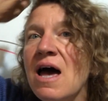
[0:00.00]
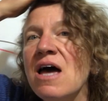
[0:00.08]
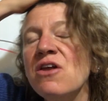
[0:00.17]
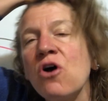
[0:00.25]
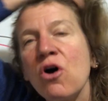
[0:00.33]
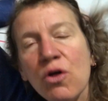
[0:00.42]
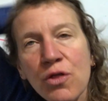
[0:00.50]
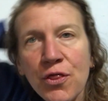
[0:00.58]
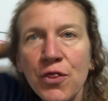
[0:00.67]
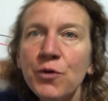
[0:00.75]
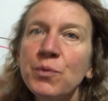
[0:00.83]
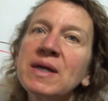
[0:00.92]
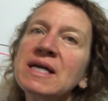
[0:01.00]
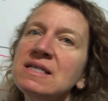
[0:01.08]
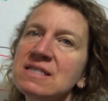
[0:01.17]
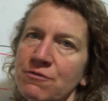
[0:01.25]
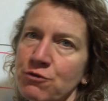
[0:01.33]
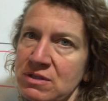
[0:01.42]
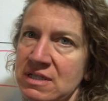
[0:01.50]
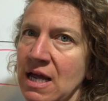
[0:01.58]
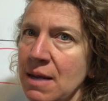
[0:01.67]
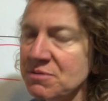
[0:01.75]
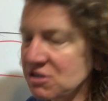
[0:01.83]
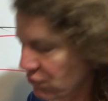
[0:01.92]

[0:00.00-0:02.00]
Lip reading: and all three different types